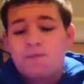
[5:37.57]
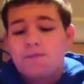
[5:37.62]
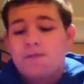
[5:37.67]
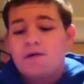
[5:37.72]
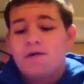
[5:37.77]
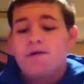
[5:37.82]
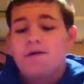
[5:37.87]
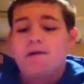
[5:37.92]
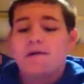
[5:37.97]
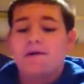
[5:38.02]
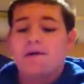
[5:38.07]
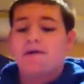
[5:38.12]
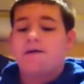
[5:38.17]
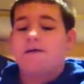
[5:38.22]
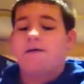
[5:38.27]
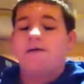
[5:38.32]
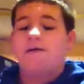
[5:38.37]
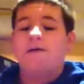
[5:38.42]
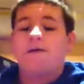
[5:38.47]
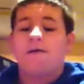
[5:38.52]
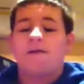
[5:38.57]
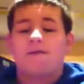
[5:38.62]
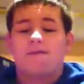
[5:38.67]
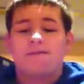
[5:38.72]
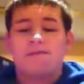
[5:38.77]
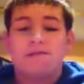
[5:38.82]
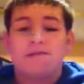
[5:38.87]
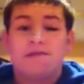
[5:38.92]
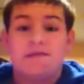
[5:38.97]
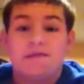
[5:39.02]
But yeah,
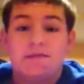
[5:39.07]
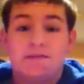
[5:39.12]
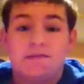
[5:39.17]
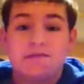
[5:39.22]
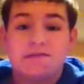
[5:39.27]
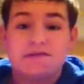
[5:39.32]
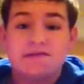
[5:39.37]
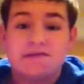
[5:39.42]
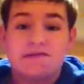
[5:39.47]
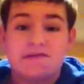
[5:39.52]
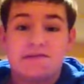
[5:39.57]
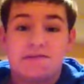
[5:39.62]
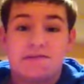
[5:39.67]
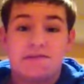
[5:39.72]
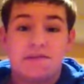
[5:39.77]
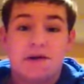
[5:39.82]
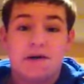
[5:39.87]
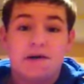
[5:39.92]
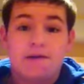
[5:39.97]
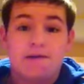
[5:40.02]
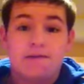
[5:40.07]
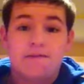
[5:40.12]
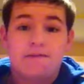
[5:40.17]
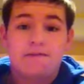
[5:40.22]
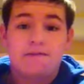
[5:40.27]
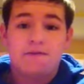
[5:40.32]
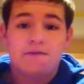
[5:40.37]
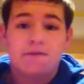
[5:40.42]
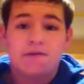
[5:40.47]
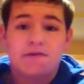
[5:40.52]
been dipping since I'm about
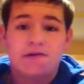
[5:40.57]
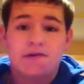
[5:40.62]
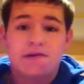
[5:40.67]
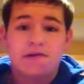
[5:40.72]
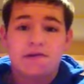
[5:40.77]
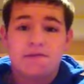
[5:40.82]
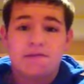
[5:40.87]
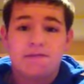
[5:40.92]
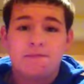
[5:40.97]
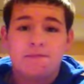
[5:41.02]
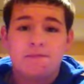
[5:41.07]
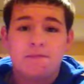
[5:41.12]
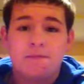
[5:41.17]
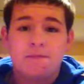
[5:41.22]
14.